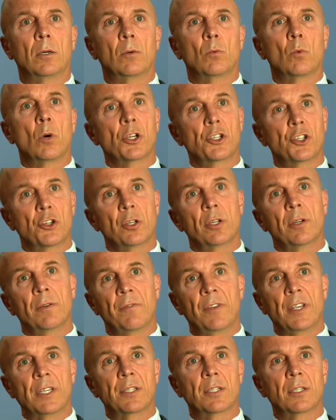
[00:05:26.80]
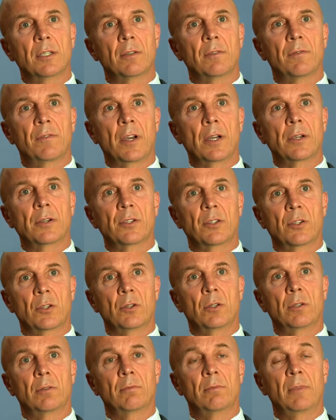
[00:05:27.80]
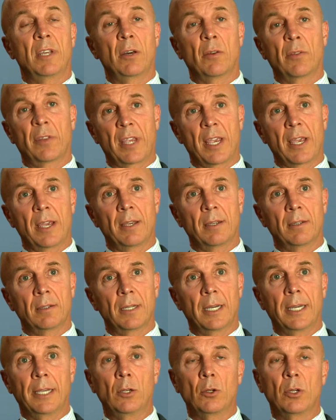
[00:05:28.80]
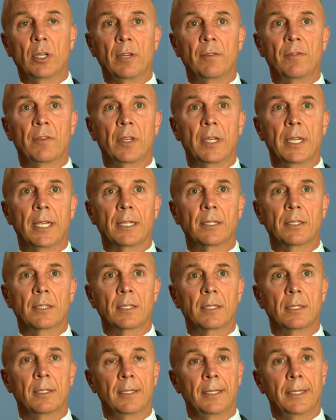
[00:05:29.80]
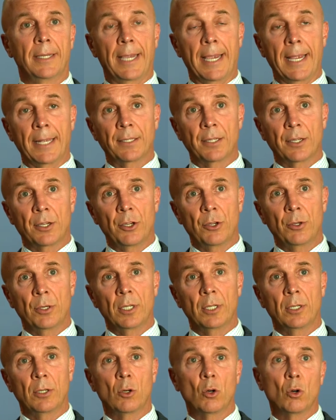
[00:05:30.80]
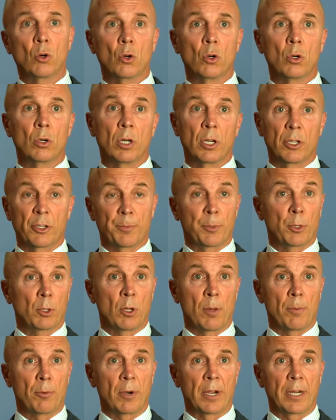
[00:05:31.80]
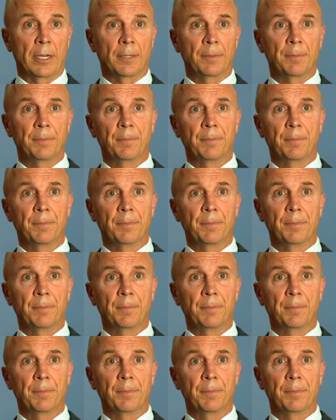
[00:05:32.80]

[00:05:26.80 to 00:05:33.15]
Why should an investor focus on healthcare? Are you looking for the next cancer cure or hospital operator?